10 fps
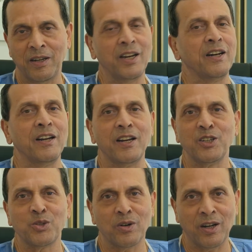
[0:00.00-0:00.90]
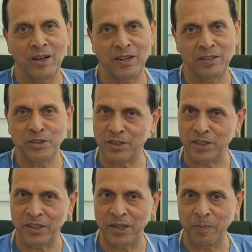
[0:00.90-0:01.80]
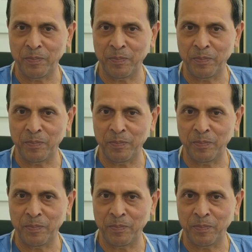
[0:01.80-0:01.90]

in his or her city.